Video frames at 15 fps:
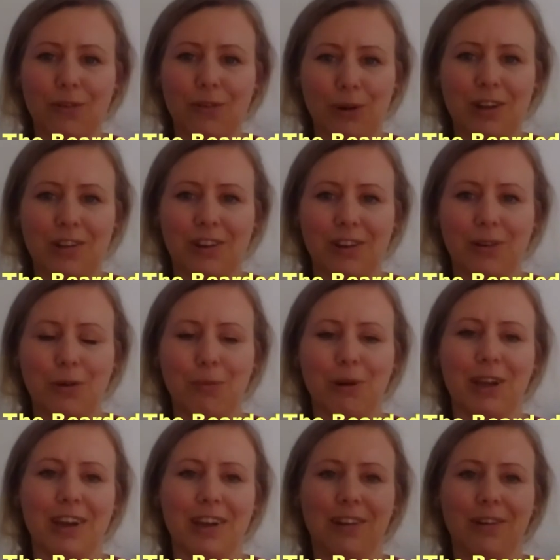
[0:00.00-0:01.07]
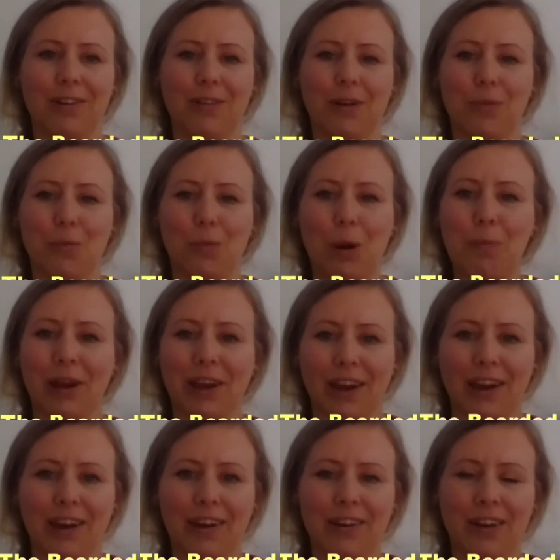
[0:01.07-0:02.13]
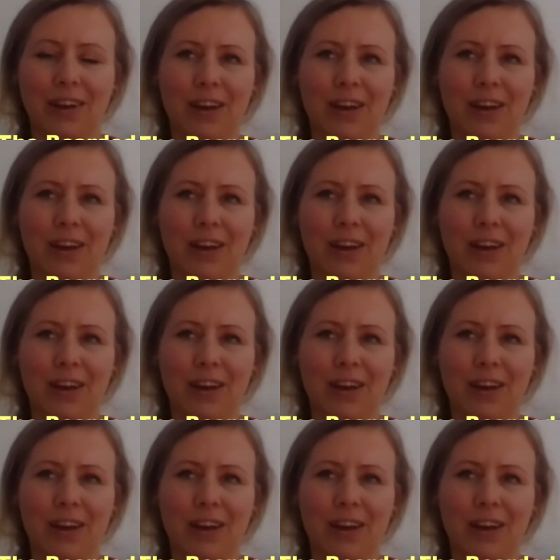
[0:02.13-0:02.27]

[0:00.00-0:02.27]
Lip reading: or anything coming in and ripping it.